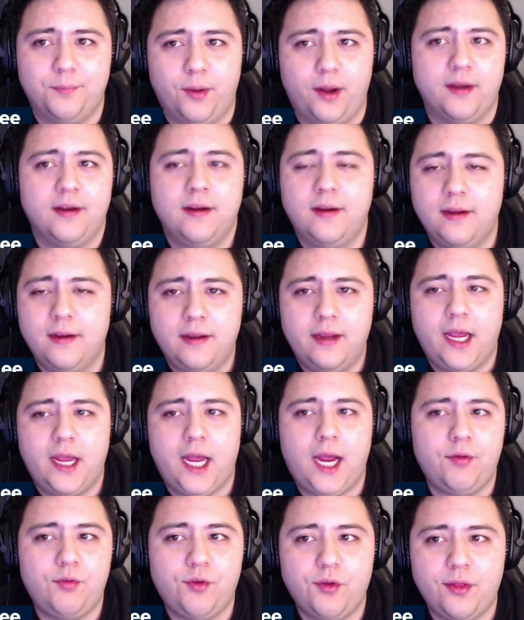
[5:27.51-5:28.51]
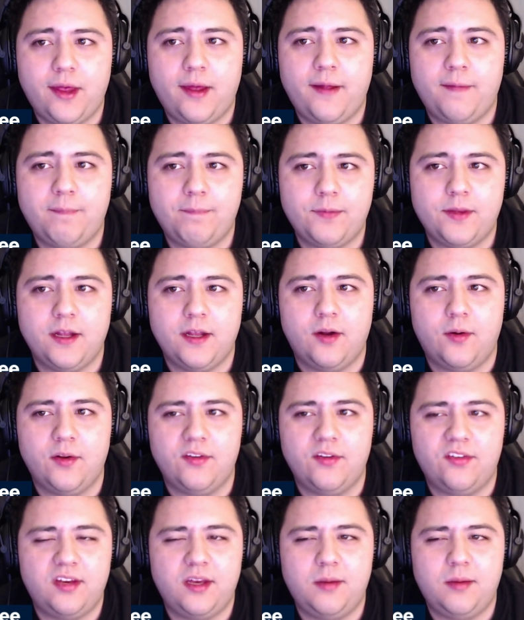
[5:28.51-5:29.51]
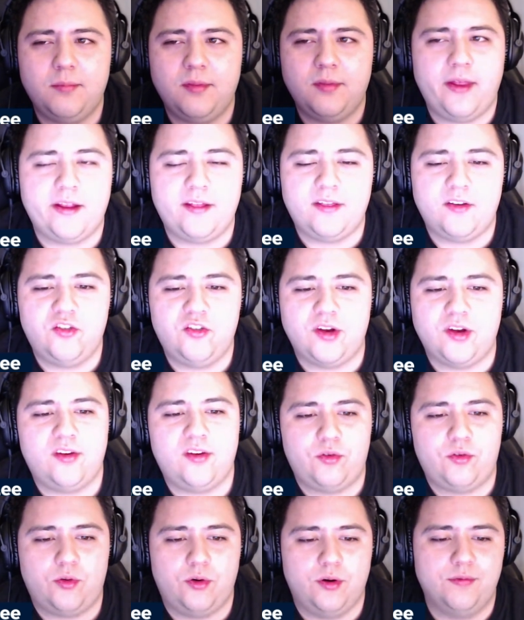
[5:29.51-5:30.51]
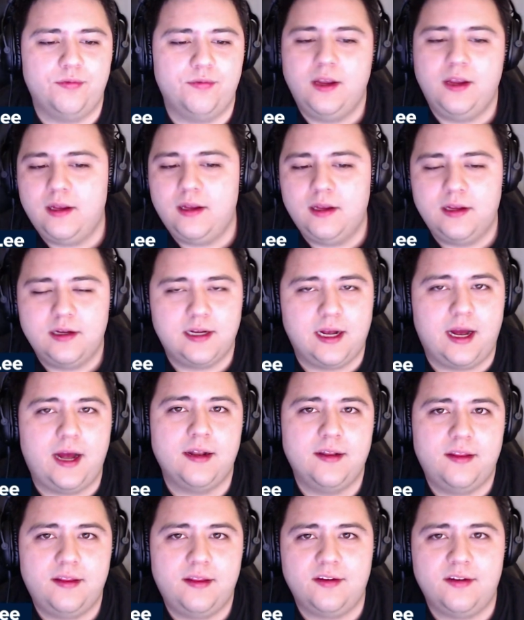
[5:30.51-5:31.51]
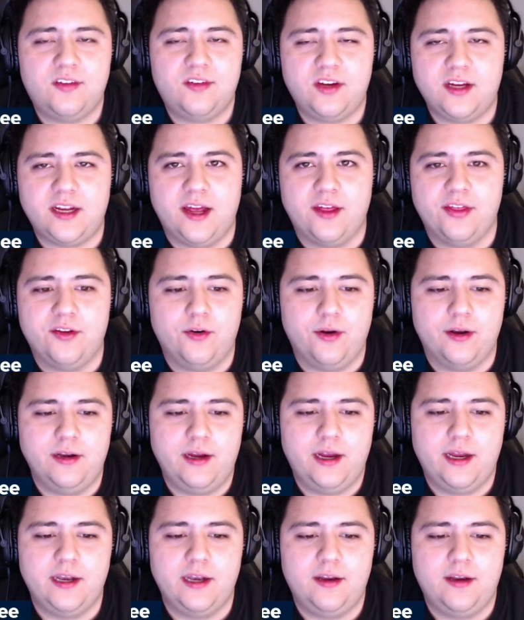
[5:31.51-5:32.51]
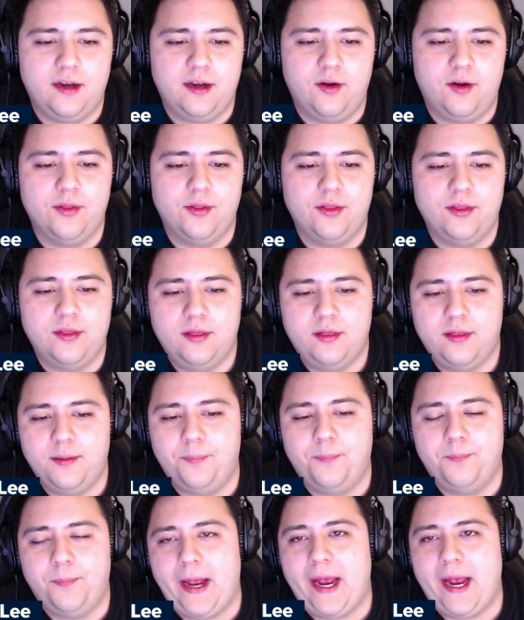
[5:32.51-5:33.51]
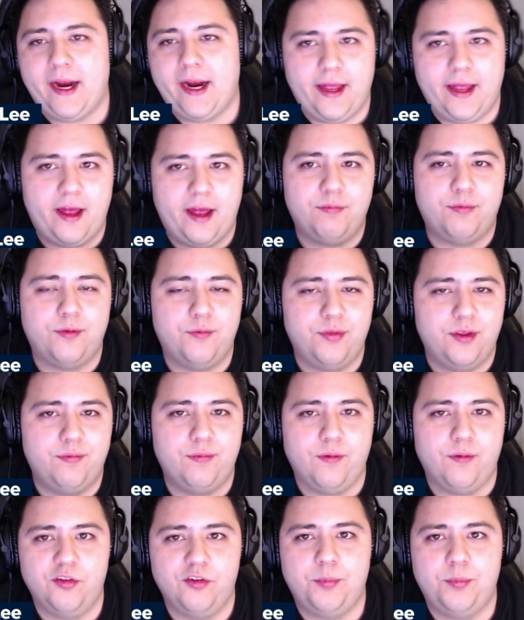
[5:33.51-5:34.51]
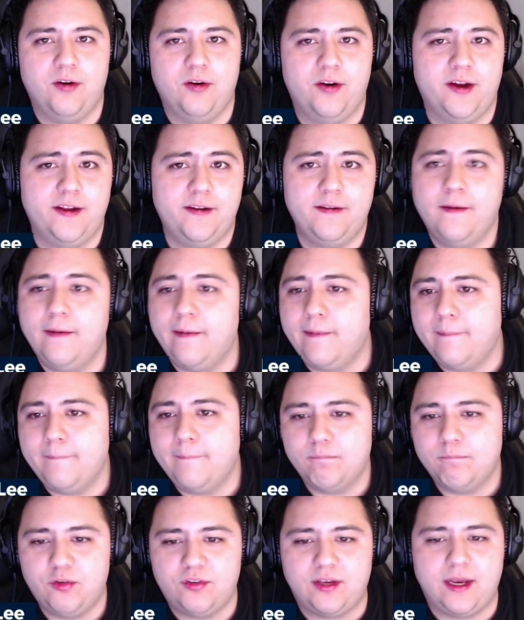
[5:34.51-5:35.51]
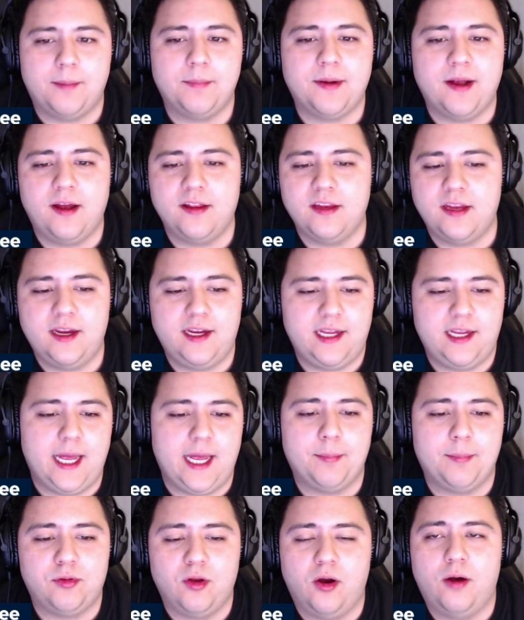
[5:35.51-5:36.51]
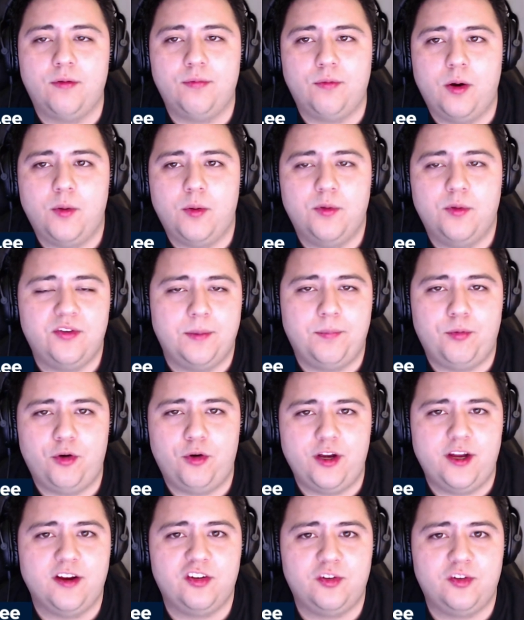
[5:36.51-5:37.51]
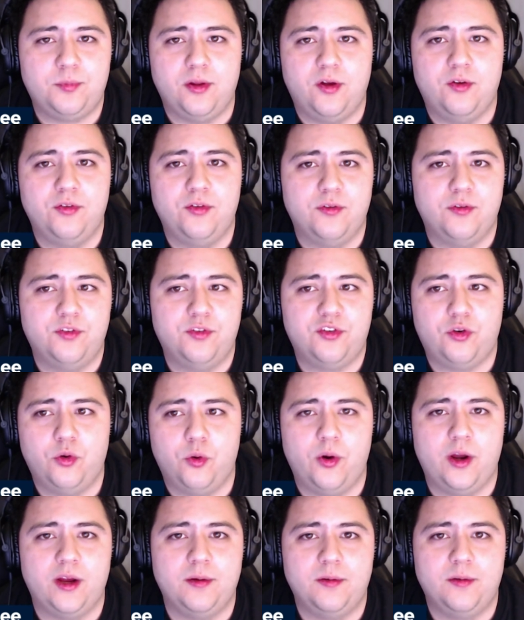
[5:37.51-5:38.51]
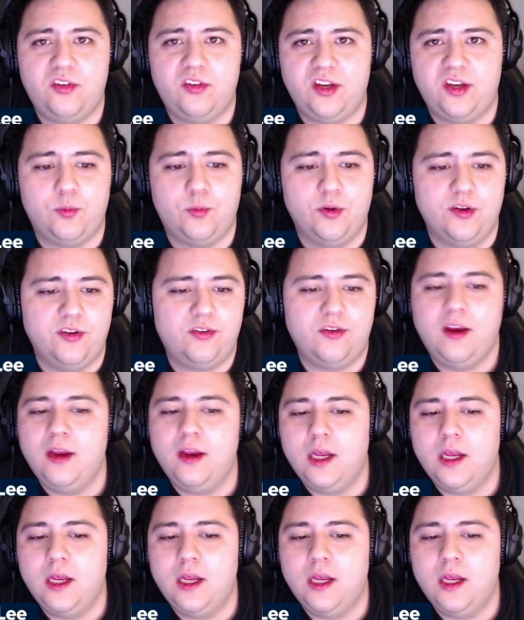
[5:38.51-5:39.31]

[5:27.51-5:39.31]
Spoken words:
But after that, you know, it seemed like the Jets sort of got things together. And you know, in the back half of the first period, Sam Gagne capped off what was a pretty explosive scoring sequence